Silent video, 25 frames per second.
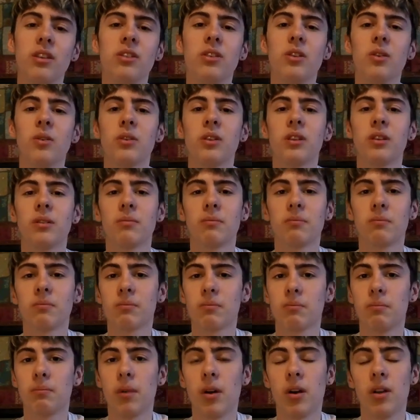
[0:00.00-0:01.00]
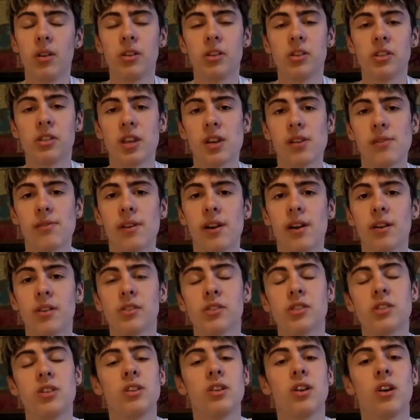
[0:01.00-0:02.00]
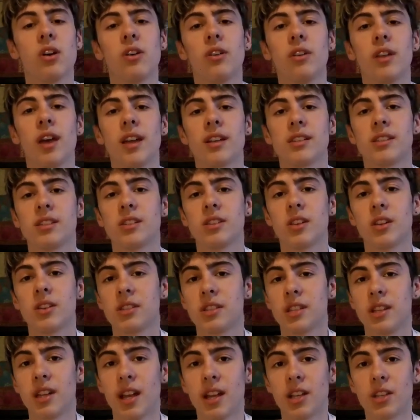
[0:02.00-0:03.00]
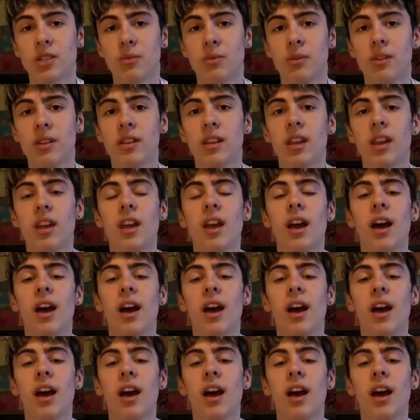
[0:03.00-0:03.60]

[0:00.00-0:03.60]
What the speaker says: You don't want to burn yourself out so you can't exercise the next week,